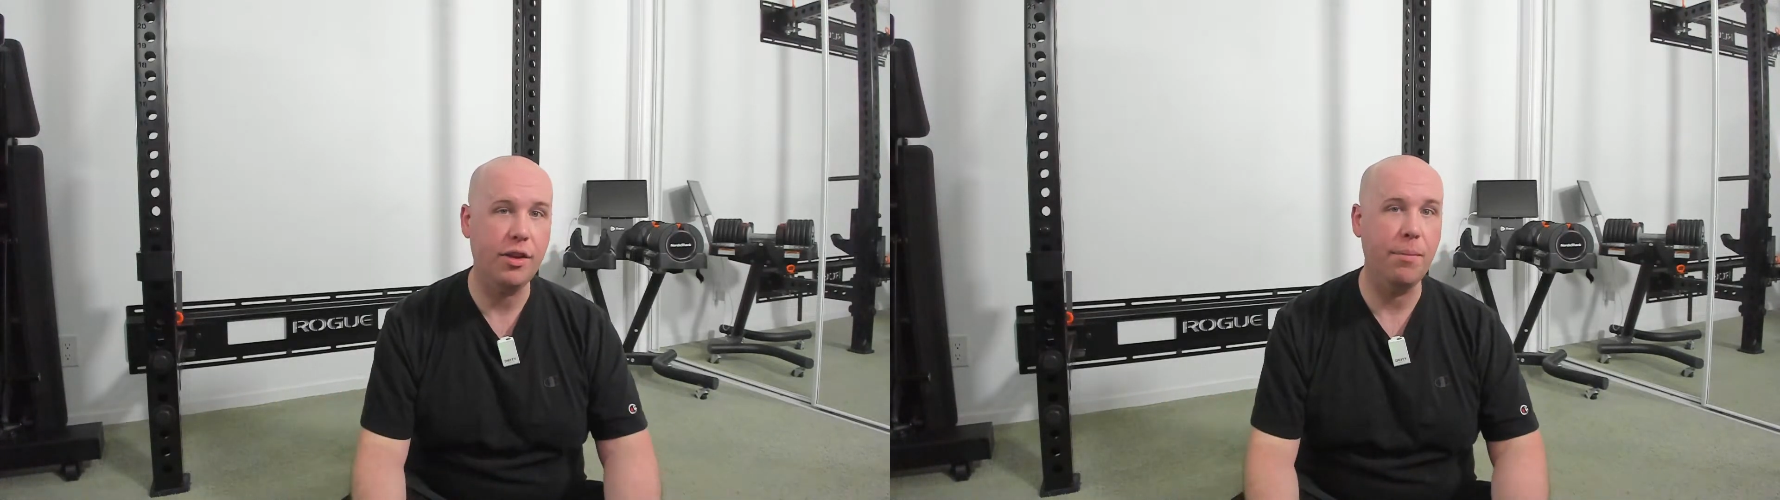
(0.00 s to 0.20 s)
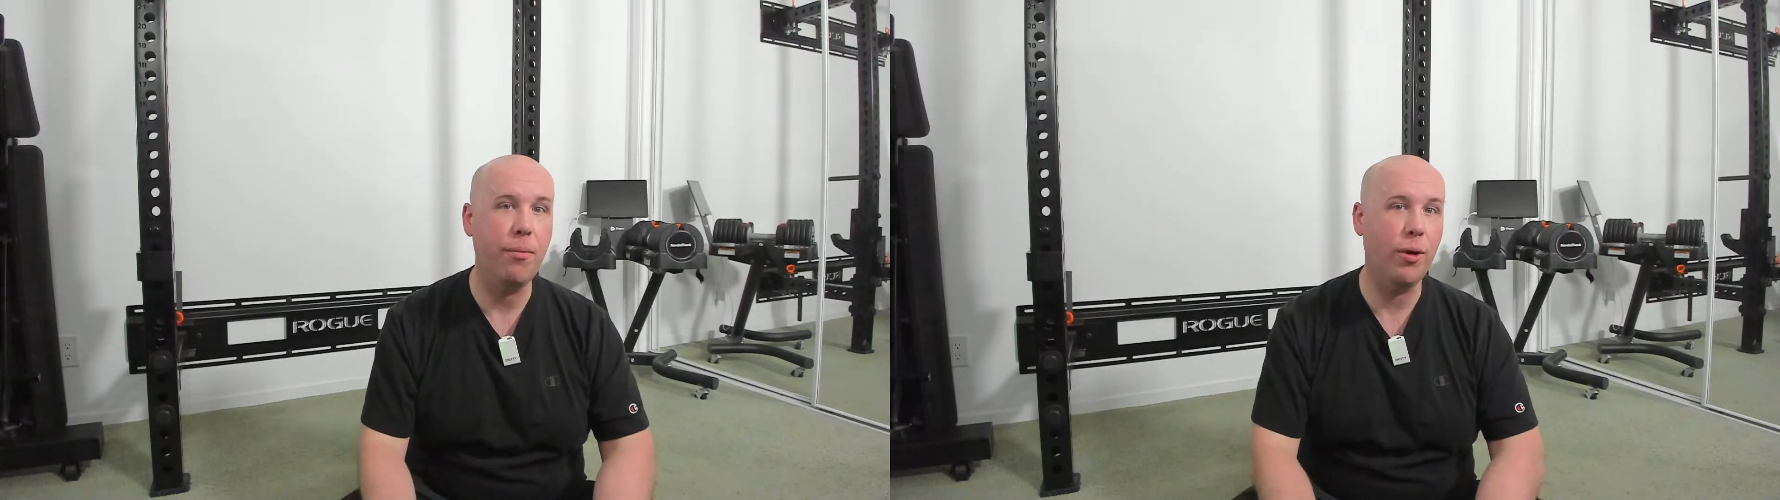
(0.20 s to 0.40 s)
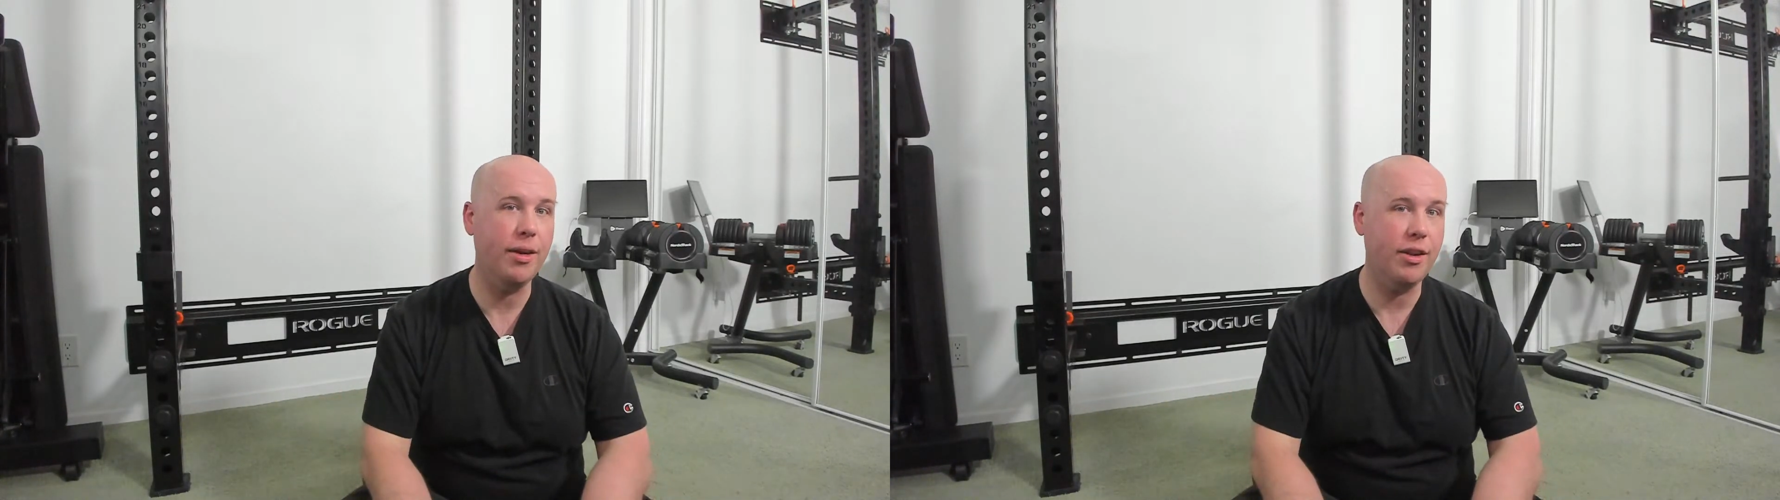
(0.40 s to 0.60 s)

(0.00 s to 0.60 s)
important